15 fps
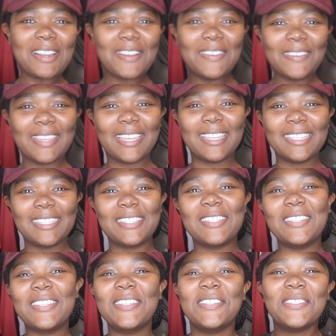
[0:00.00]
I go
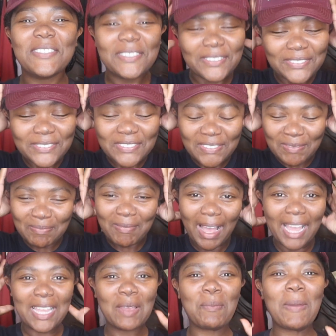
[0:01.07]
into
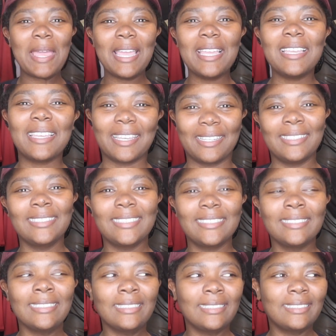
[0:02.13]
my opinions,
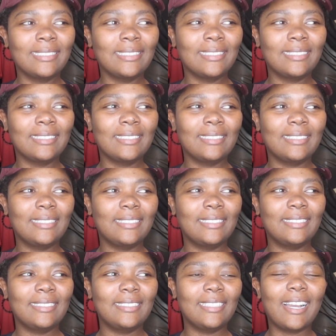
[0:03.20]

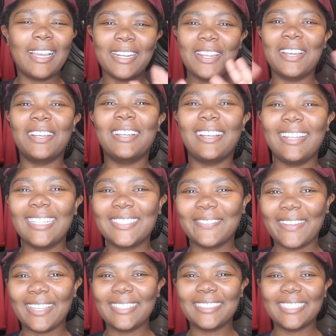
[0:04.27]
I know, that's
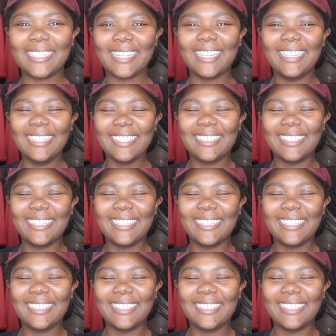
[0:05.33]
late today.